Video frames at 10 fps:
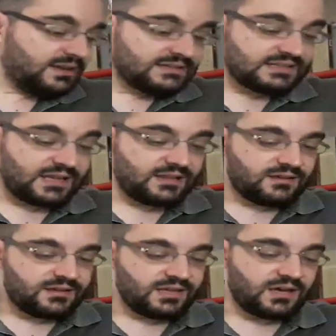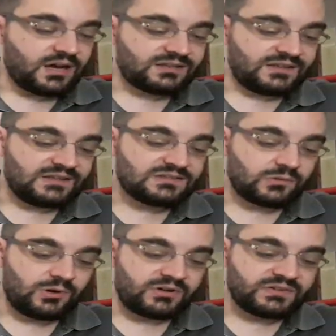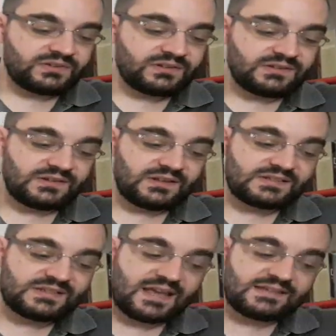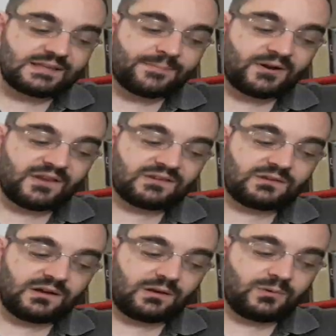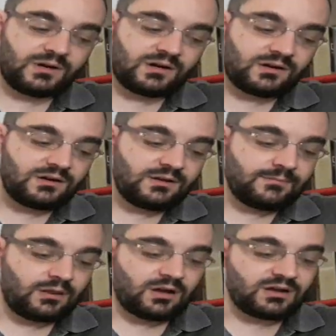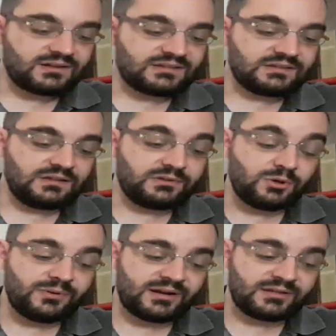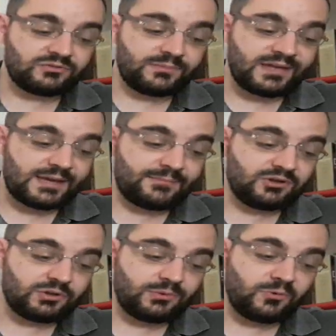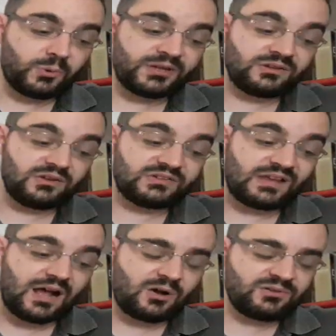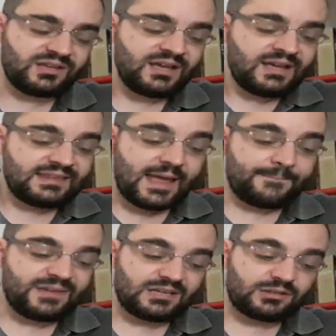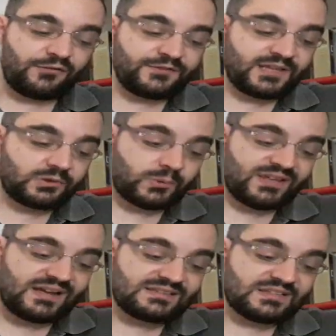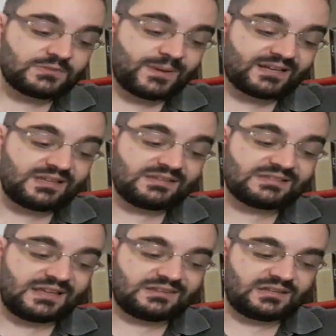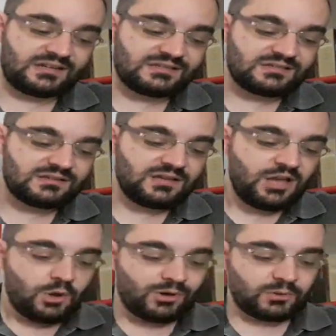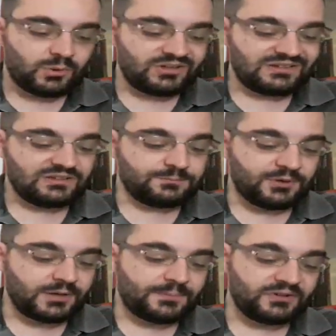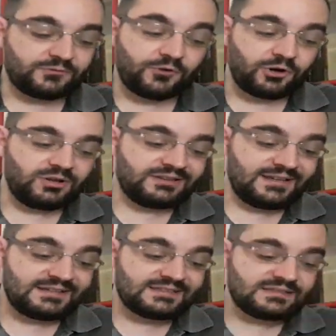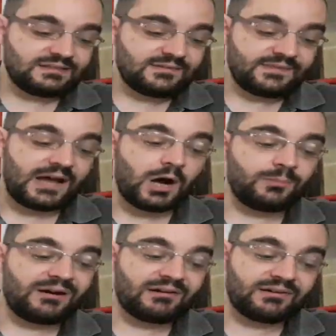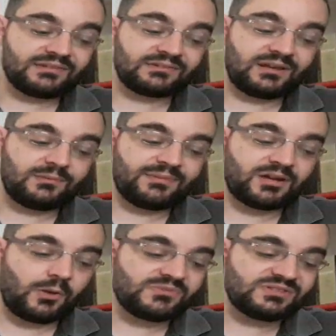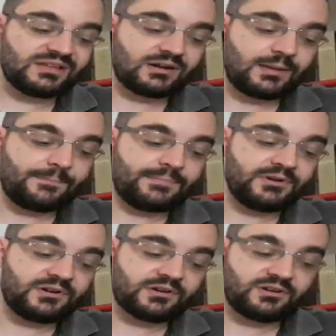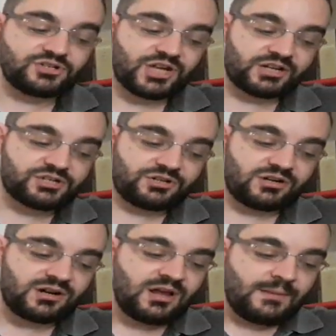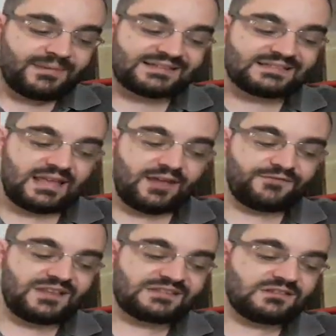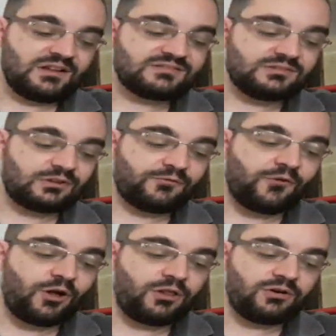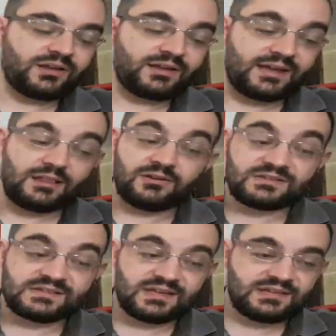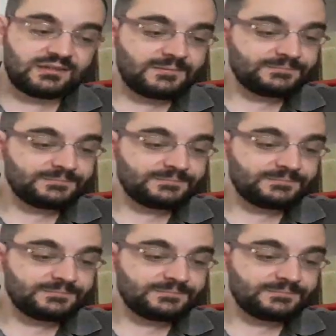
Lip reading: Still, he got in his strokes. See the stains upon his stalwart? Blanc, still humoured to be able to move with no sound, then picked off the 3 unsuspecting sentinels. What was his purpose for all this? Now my reasoning becomes nearly pure conjecture, but see if this does not follow," Gellor said.